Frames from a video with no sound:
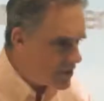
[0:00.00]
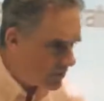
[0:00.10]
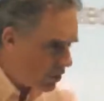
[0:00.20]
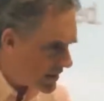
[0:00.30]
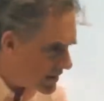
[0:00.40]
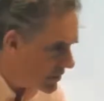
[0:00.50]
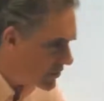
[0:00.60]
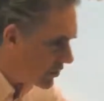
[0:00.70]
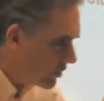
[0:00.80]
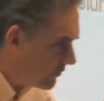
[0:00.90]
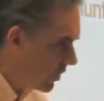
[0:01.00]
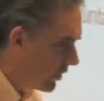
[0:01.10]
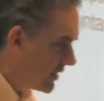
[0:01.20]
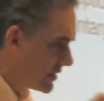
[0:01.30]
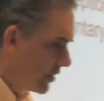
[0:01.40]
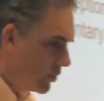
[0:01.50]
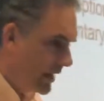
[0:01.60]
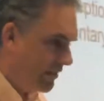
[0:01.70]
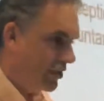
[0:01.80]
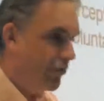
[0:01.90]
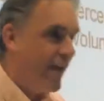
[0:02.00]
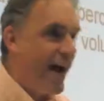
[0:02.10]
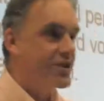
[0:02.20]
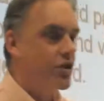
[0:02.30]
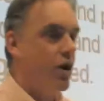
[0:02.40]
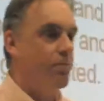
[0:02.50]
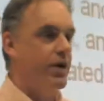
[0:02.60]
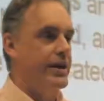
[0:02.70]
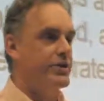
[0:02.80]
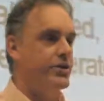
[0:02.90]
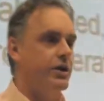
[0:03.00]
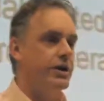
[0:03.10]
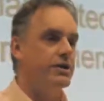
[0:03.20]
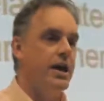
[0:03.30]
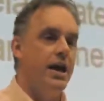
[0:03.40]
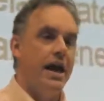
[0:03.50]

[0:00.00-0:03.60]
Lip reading: your body's conserved all these low-level, fast-operating circuits.